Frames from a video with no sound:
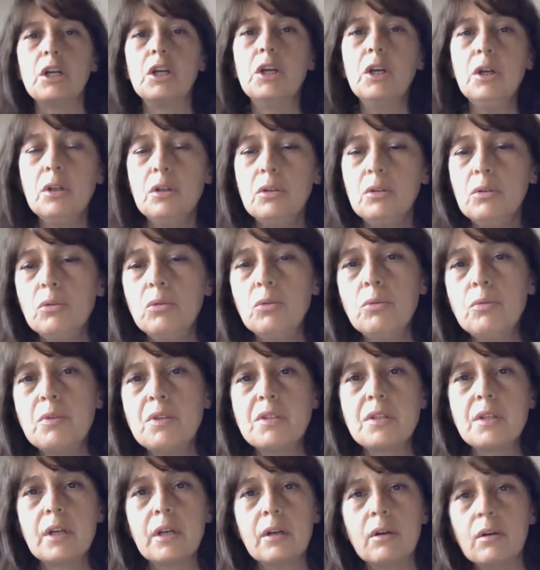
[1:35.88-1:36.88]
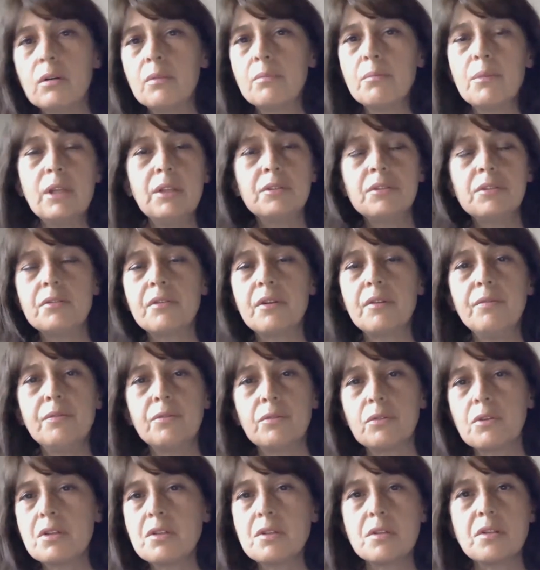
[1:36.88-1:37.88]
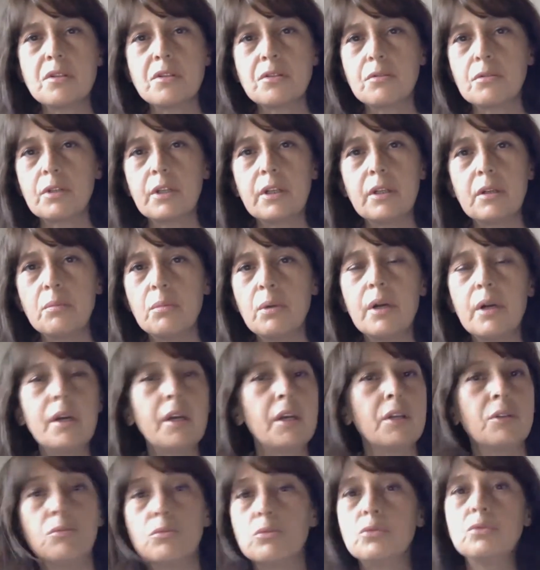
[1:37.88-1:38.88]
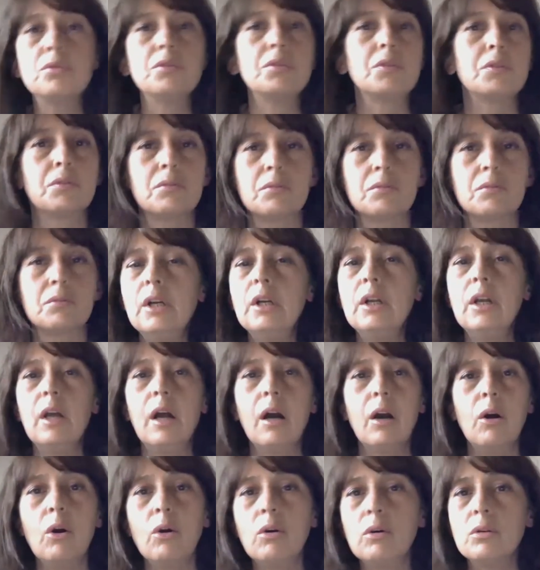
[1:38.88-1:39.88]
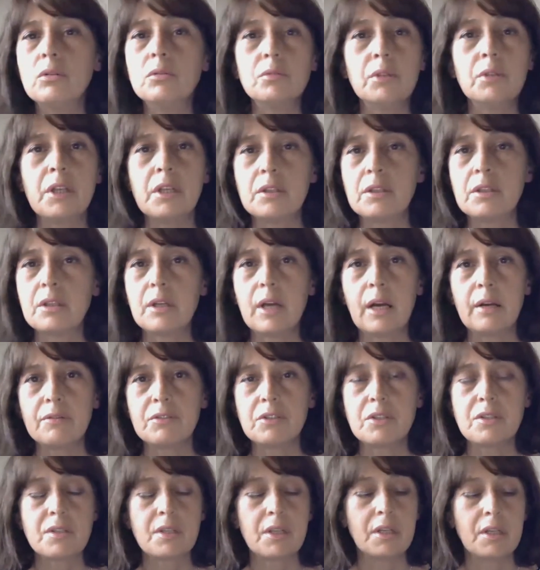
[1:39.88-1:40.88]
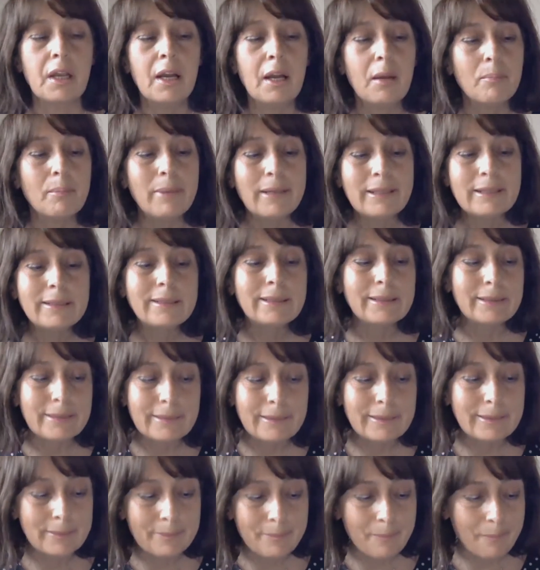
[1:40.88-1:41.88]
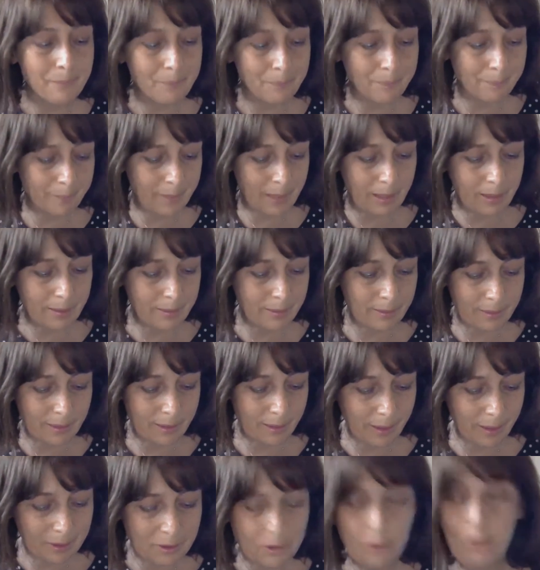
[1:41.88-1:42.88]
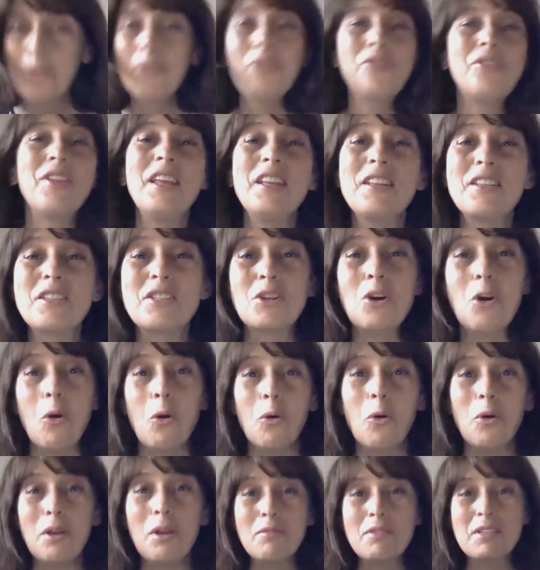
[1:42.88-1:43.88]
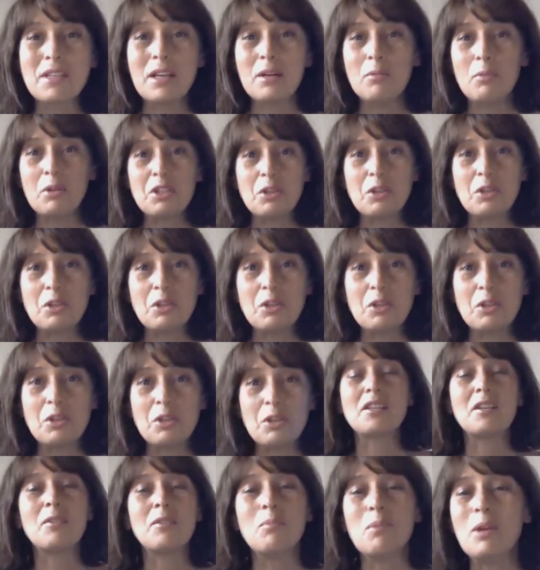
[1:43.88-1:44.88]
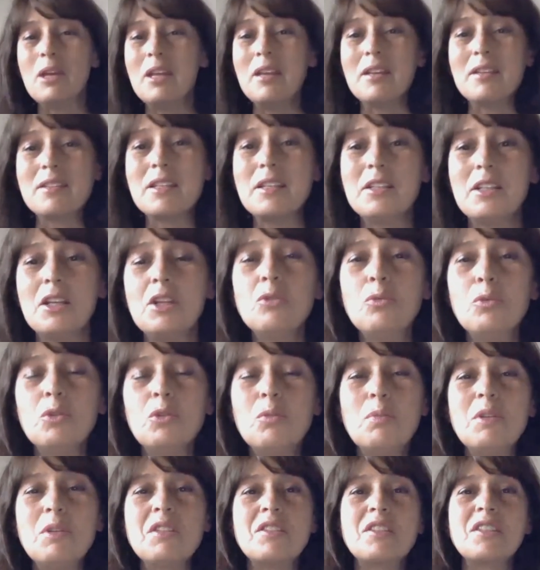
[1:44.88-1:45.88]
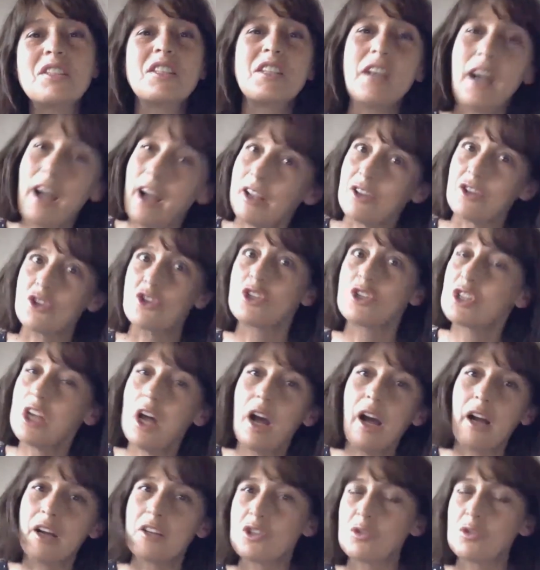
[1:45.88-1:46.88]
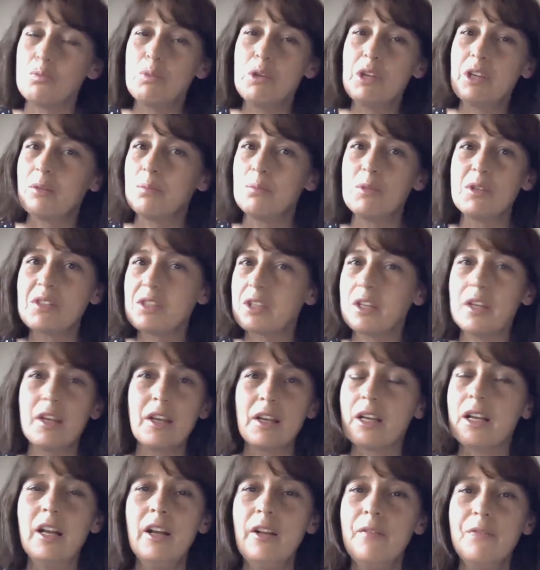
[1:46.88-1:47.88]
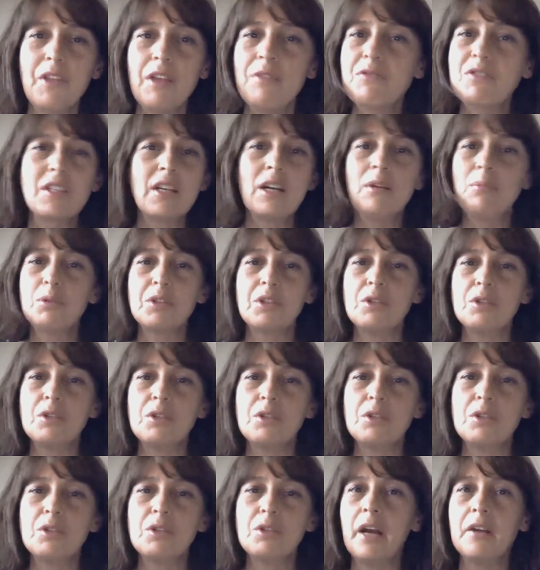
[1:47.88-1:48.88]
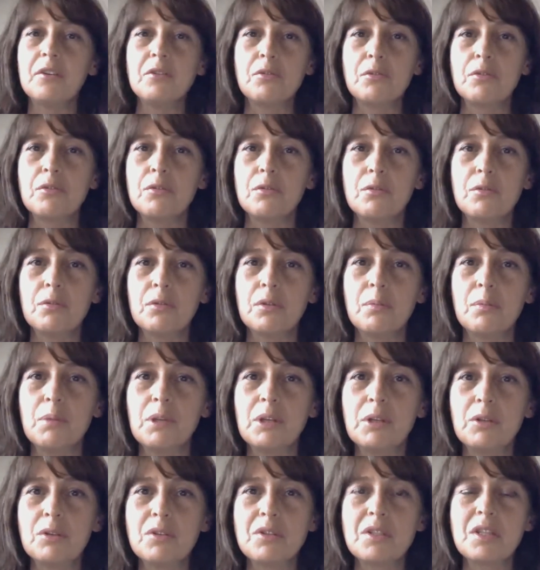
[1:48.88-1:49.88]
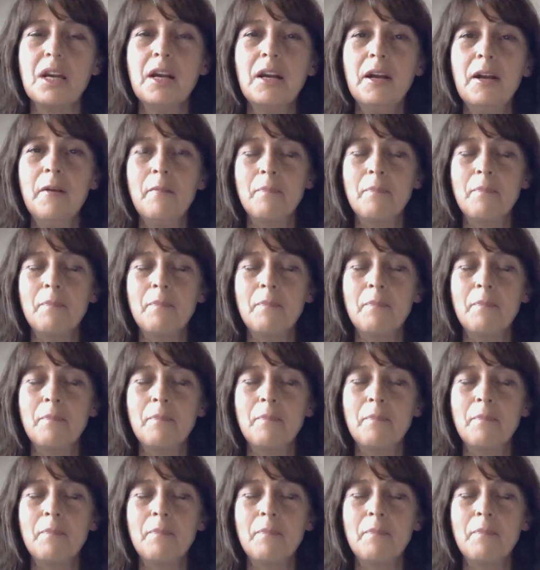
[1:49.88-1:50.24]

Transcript: go with our military forces to Karabakh and would own it after that. But I don't think so. If somebody would ask me, that it would be such big mistake if somebody would try to do it, because